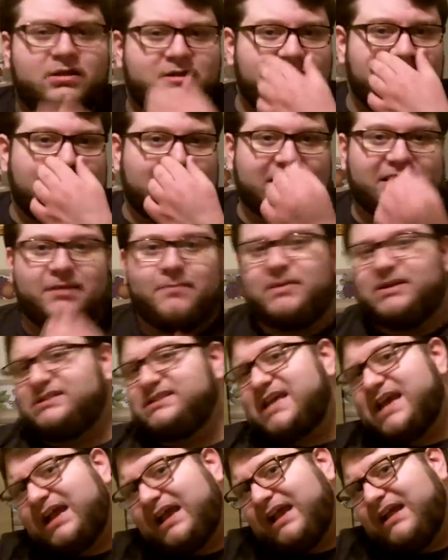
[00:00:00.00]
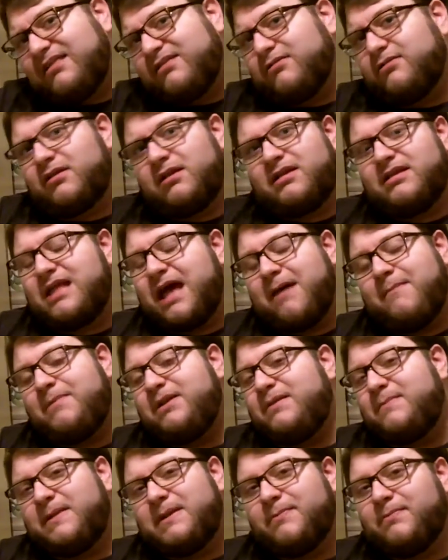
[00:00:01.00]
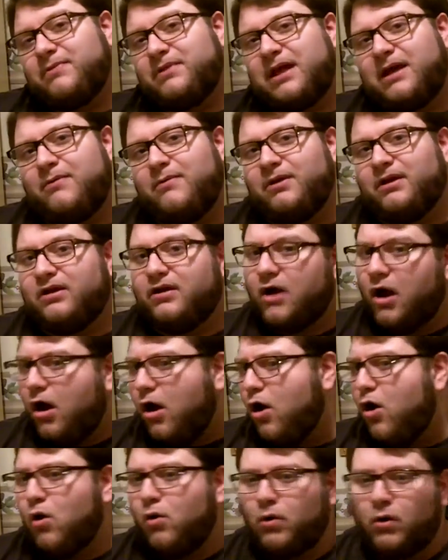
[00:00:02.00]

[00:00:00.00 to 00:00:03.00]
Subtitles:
did they limit tickets, or did that many people not want to go,